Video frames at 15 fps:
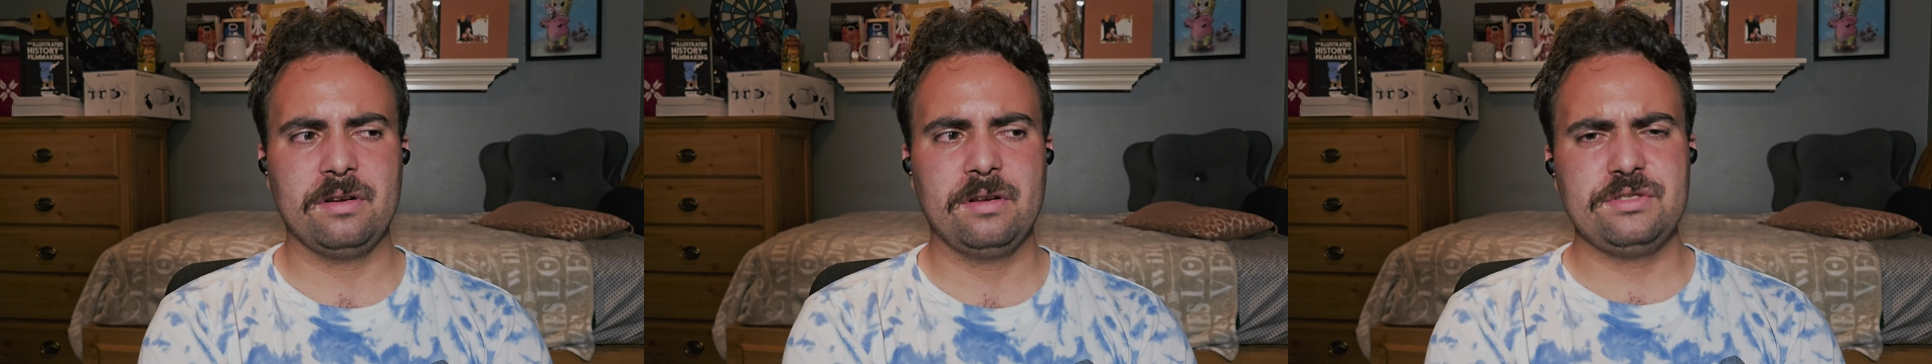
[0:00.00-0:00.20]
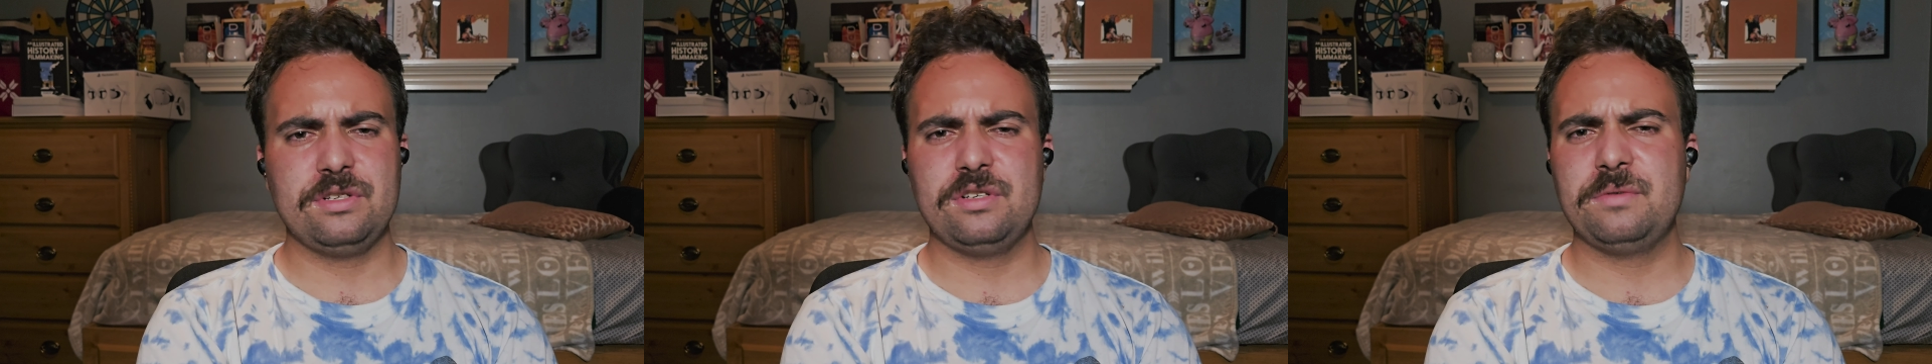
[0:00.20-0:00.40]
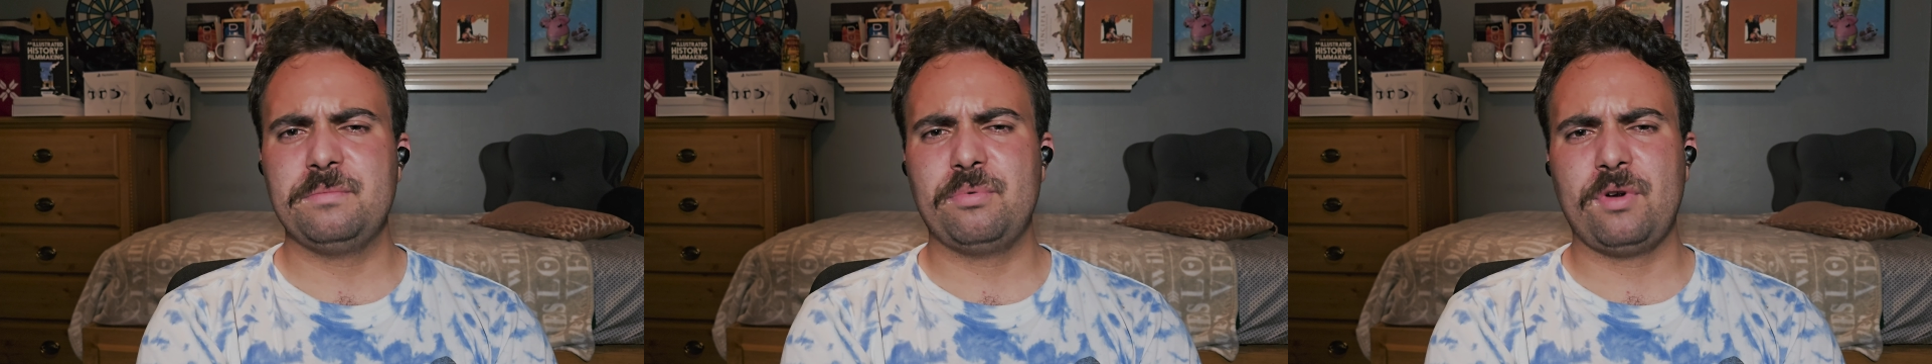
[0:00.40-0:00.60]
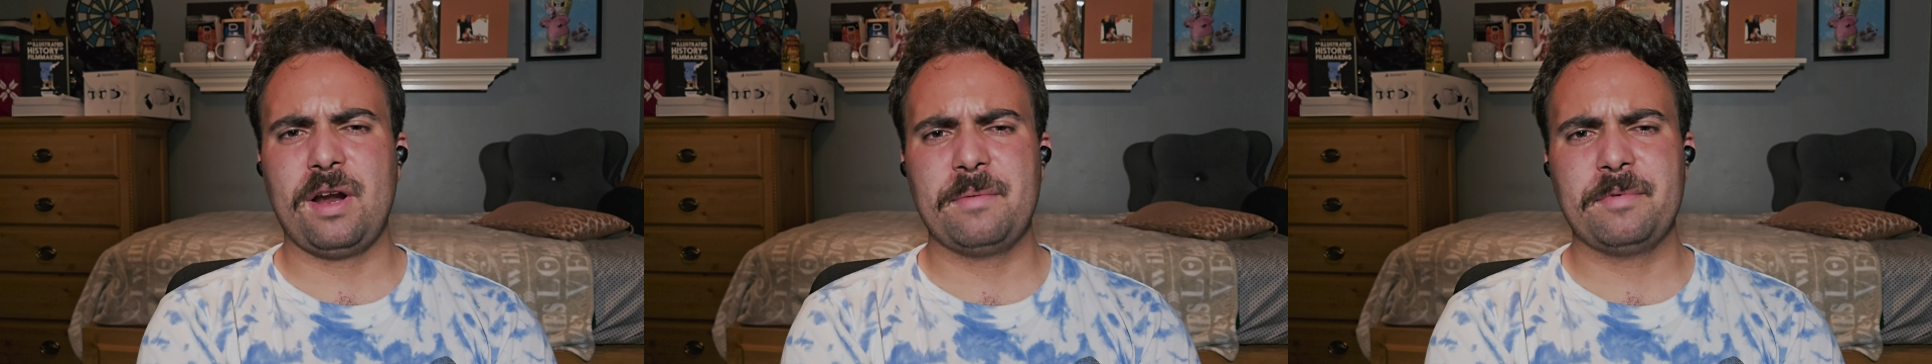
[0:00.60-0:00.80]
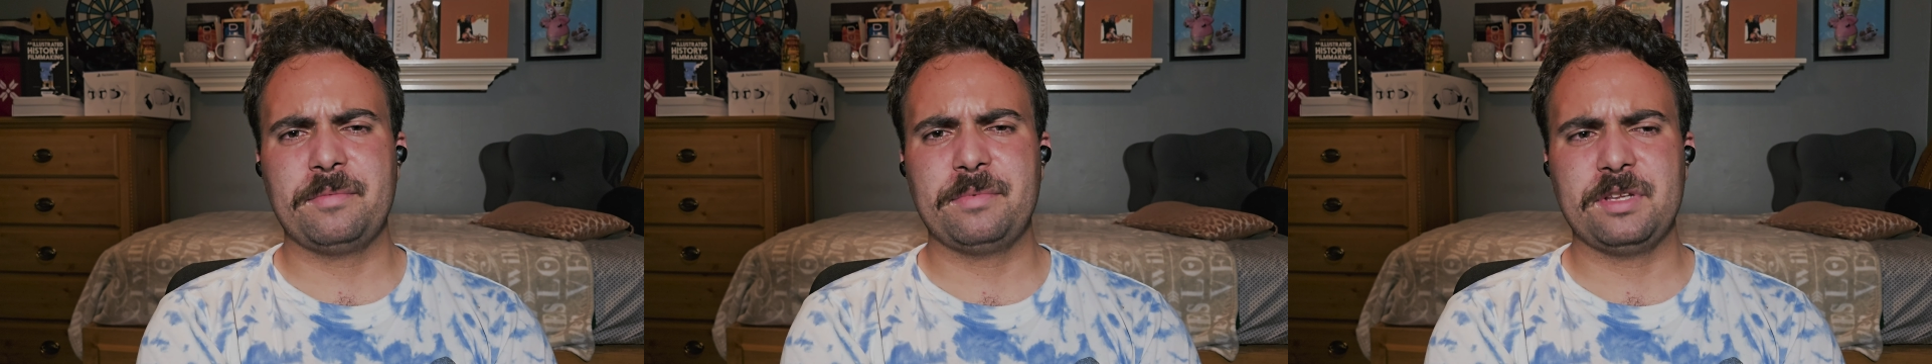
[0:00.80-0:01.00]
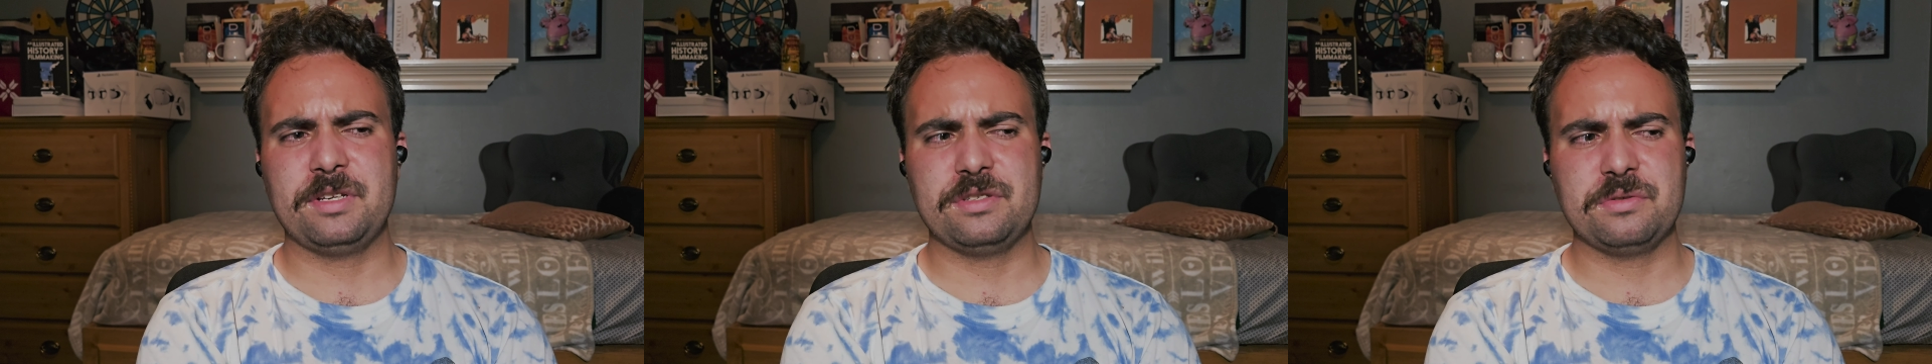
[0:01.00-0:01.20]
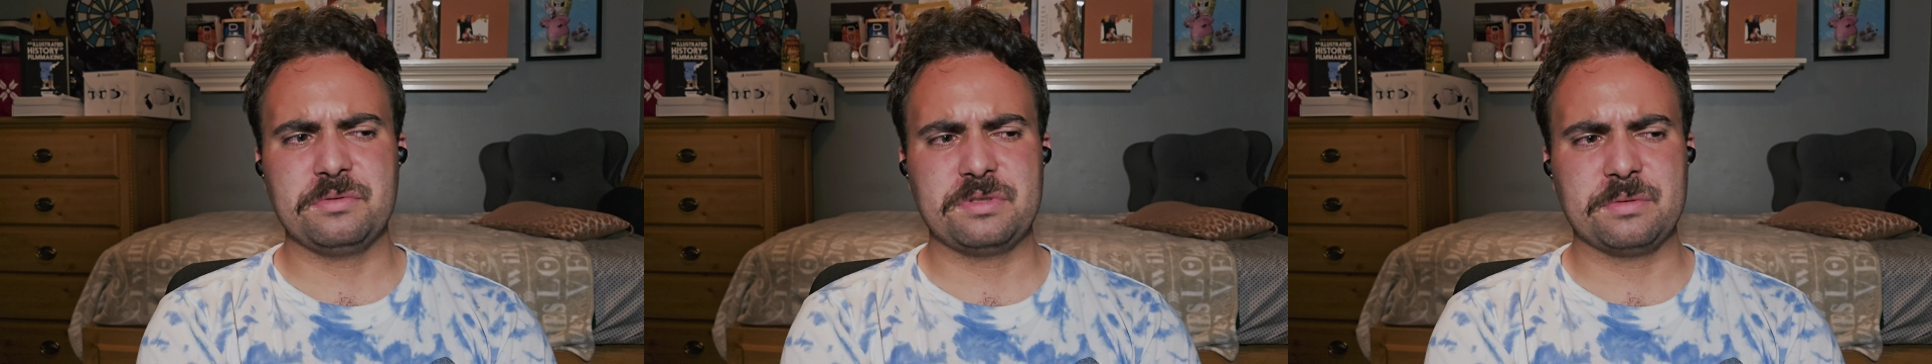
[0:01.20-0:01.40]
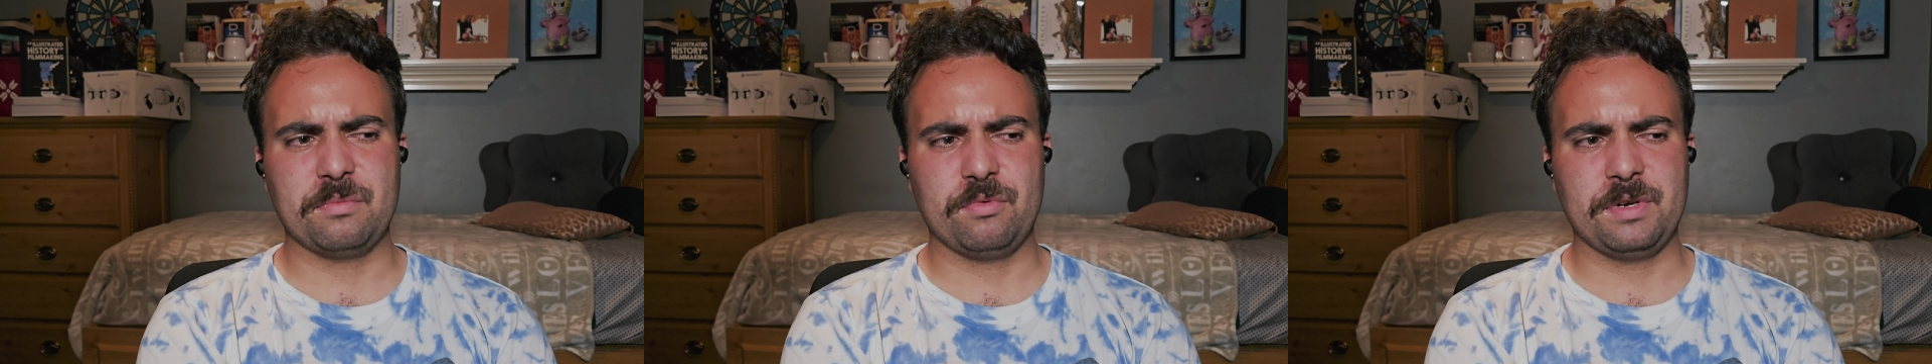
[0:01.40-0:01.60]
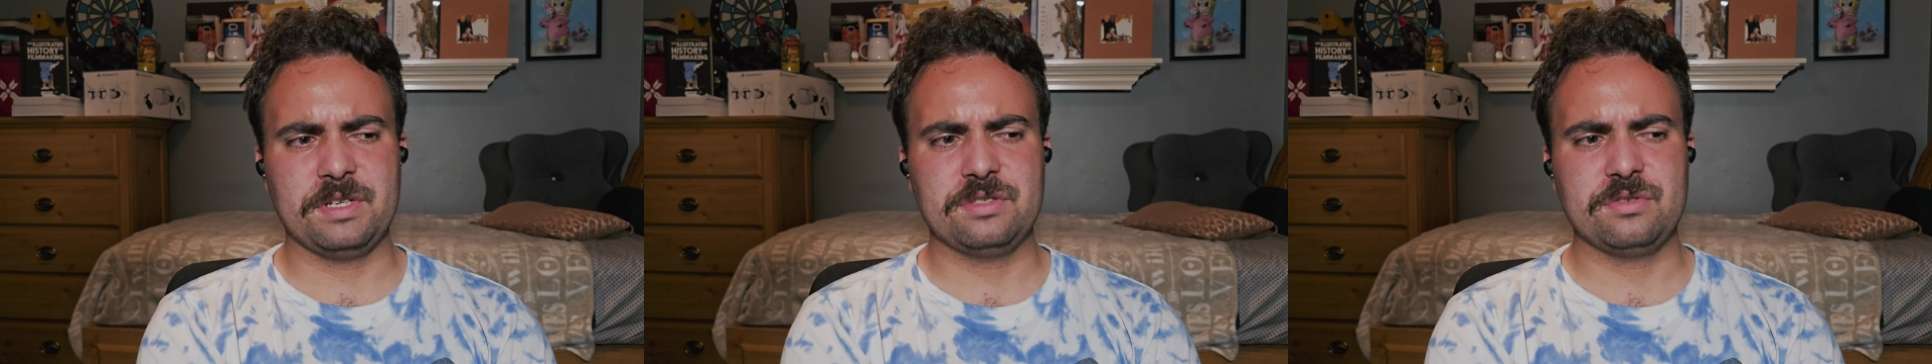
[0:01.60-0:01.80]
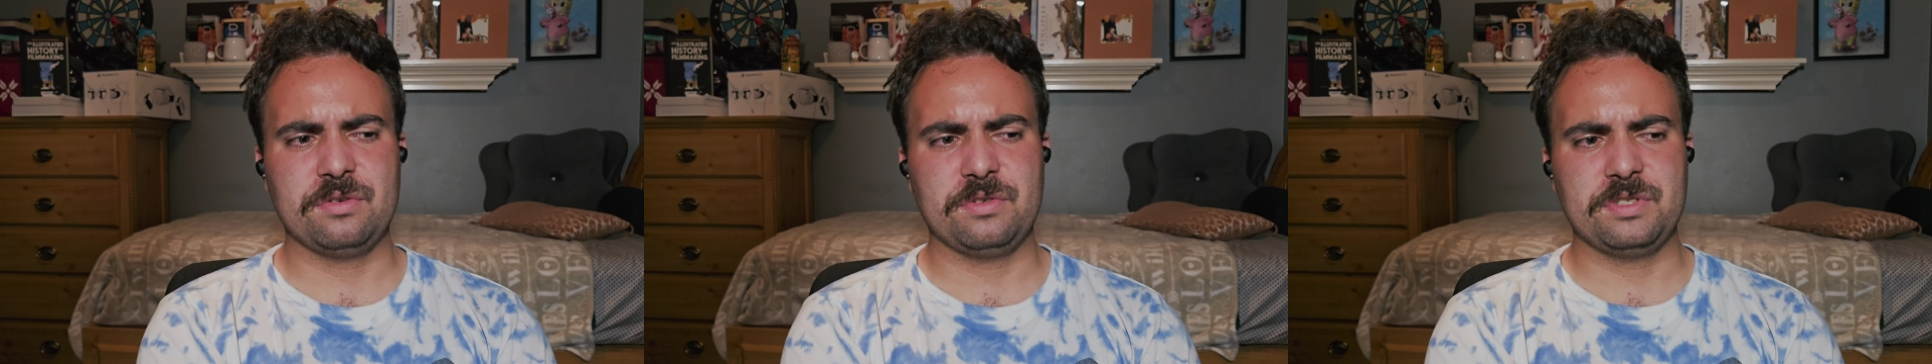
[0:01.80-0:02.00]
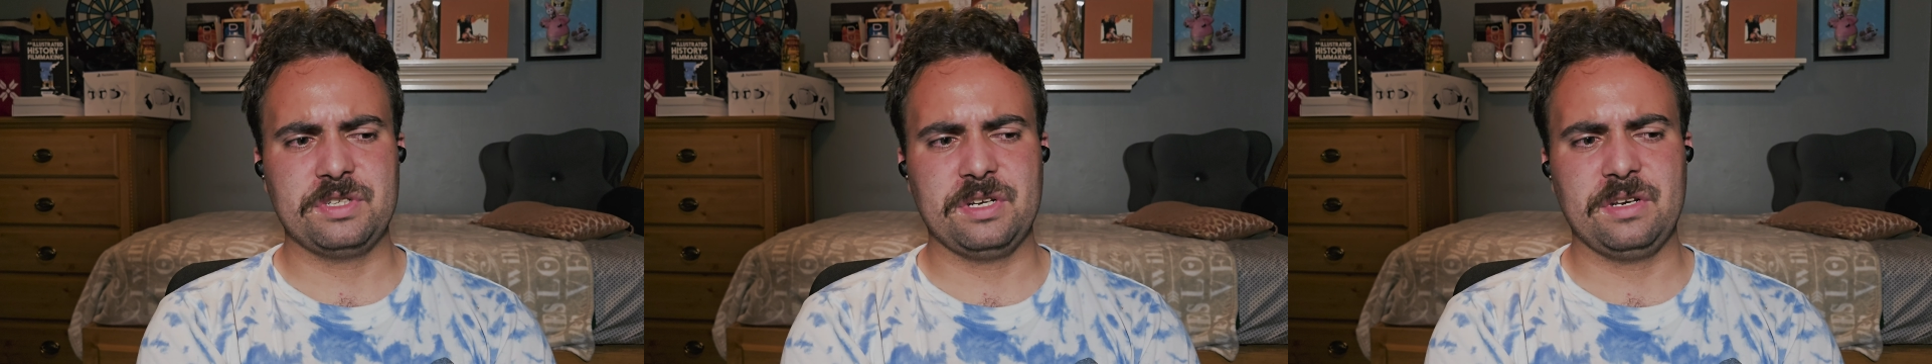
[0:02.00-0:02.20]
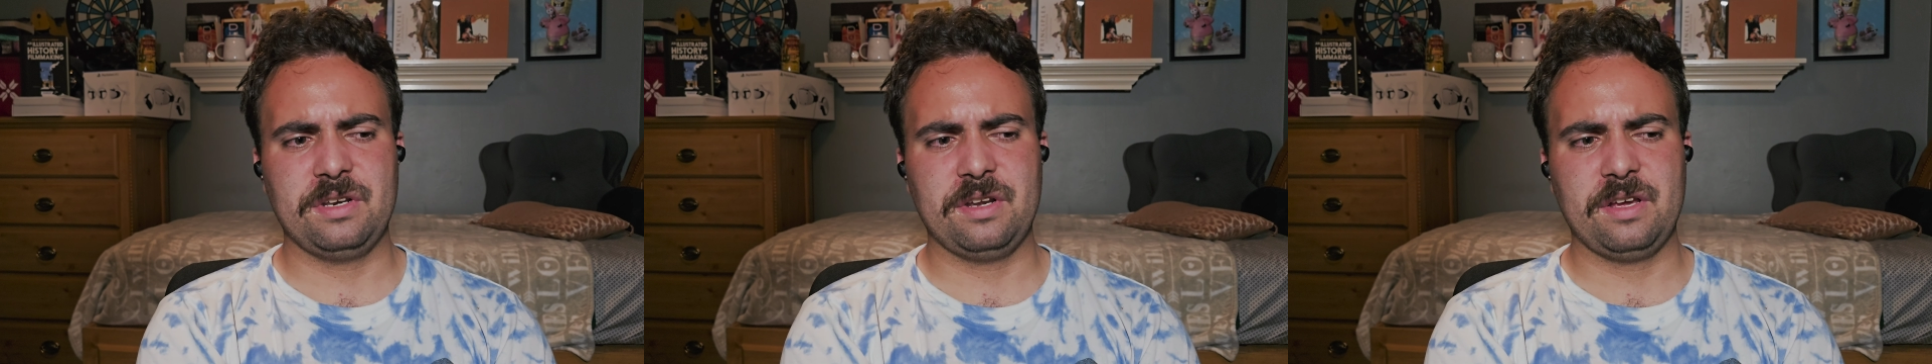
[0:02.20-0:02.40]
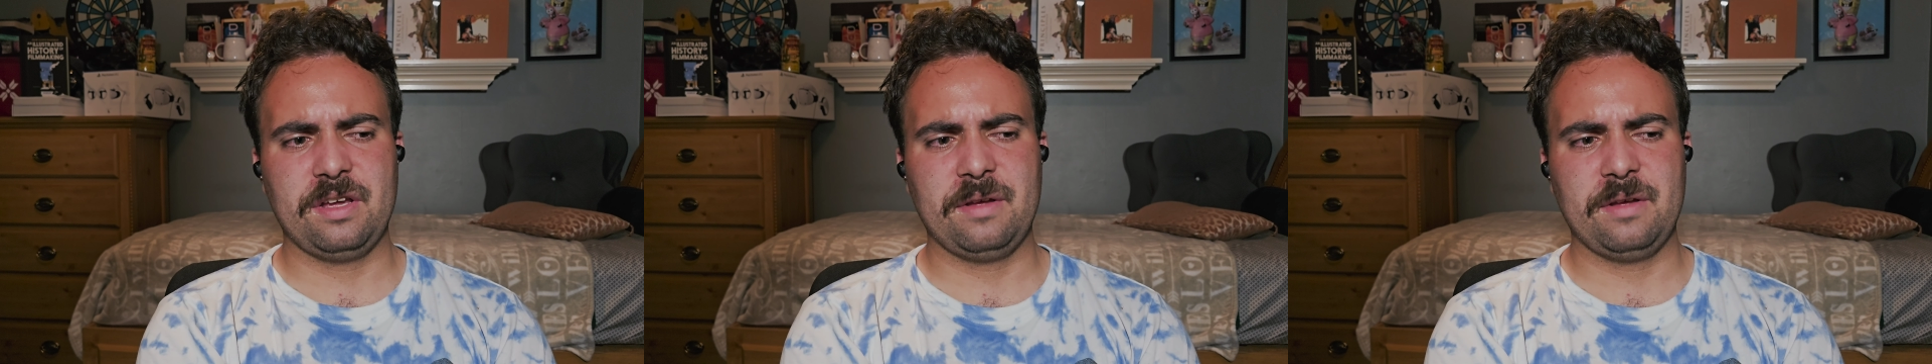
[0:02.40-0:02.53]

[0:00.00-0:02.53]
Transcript: I should probably do some research and